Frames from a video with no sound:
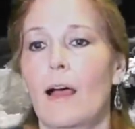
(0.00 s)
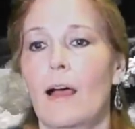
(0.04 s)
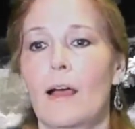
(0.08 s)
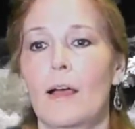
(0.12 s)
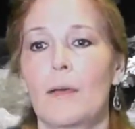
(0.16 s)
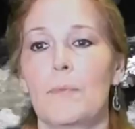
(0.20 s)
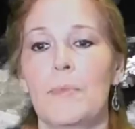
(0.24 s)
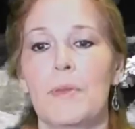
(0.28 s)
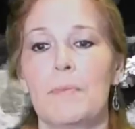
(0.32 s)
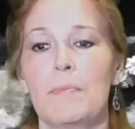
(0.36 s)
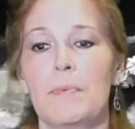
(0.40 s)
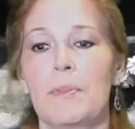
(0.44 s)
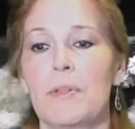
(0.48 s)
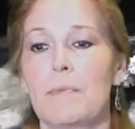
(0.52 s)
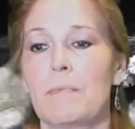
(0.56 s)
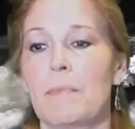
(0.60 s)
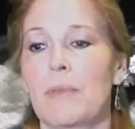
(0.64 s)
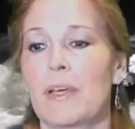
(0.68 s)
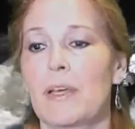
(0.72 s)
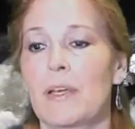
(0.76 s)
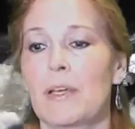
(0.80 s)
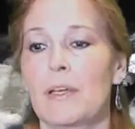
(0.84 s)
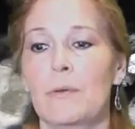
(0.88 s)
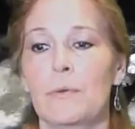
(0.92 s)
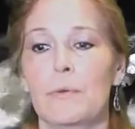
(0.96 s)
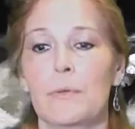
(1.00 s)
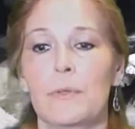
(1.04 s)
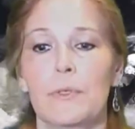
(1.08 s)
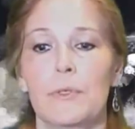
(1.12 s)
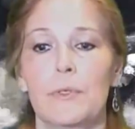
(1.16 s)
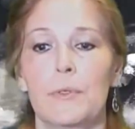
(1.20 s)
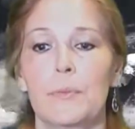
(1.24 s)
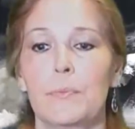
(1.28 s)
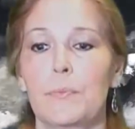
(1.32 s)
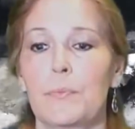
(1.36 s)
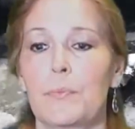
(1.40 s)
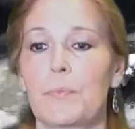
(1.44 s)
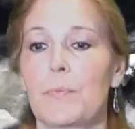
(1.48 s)
People in my
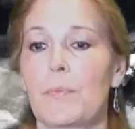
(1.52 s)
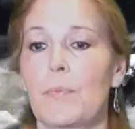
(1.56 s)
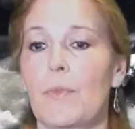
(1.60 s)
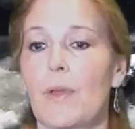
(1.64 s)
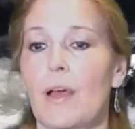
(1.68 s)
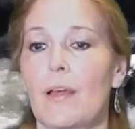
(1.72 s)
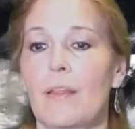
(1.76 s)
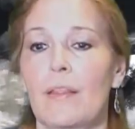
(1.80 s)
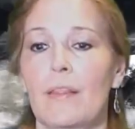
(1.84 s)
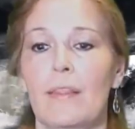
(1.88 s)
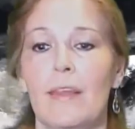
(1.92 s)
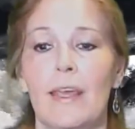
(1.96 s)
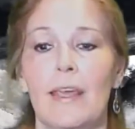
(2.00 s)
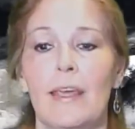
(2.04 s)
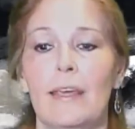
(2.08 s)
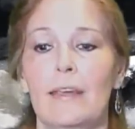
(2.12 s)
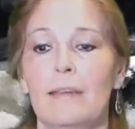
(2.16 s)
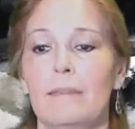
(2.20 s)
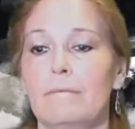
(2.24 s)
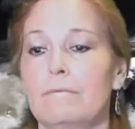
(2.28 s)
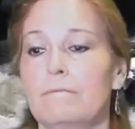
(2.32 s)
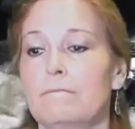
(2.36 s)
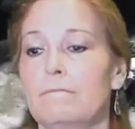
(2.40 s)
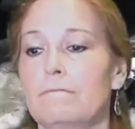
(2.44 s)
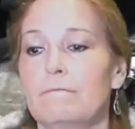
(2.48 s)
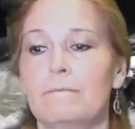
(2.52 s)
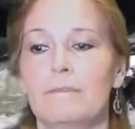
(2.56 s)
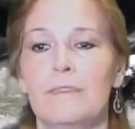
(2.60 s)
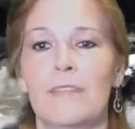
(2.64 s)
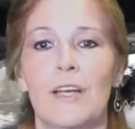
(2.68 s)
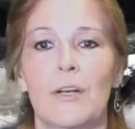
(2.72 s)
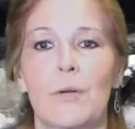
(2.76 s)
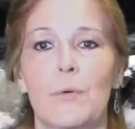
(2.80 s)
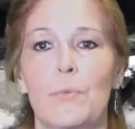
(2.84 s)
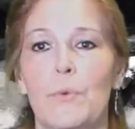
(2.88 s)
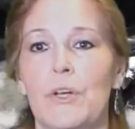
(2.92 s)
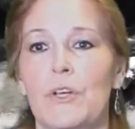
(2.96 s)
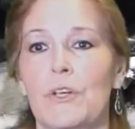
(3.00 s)
group,
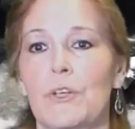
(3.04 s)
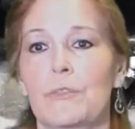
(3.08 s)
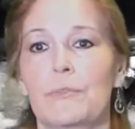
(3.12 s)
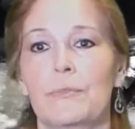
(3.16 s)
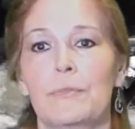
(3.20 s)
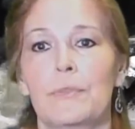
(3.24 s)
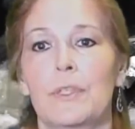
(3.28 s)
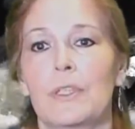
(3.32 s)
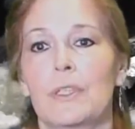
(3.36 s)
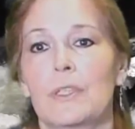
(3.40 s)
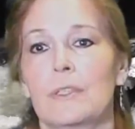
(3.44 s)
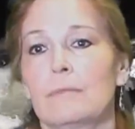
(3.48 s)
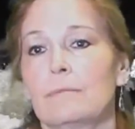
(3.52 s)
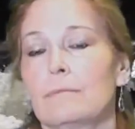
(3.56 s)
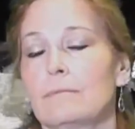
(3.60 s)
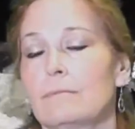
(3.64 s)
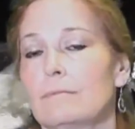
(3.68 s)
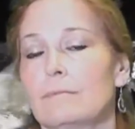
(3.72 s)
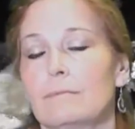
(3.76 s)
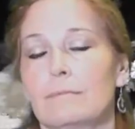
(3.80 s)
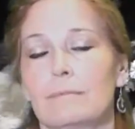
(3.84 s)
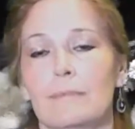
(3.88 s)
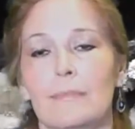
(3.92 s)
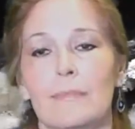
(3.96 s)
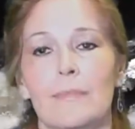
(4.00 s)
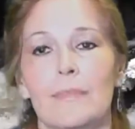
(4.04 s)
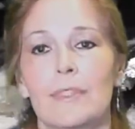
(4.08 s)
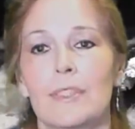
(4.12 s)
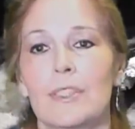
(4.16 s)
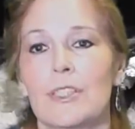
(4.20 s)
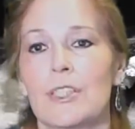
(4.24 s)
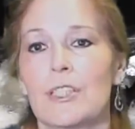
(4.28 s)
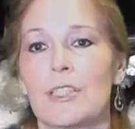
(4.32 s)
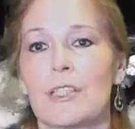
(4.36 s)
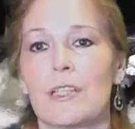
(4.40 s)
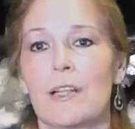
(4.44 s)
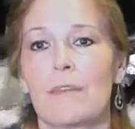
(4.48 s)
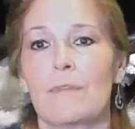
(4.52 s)
they're wonderful. I
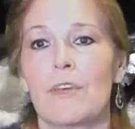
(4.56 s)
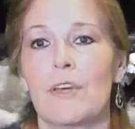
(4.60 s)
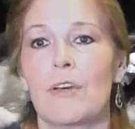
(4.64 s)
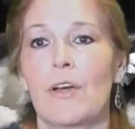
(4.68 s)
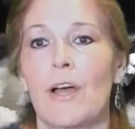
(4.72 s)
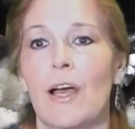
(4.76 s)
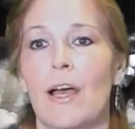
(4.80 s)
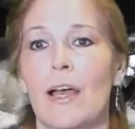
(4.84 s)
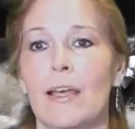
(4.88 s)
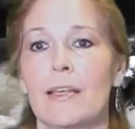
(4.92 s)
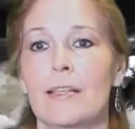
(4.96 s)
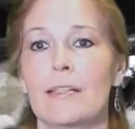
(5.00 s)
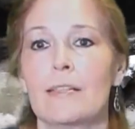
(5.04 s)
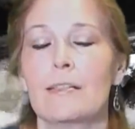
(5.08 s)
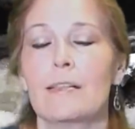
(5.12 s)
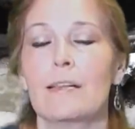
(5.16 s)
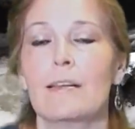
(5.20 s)
just love you guys.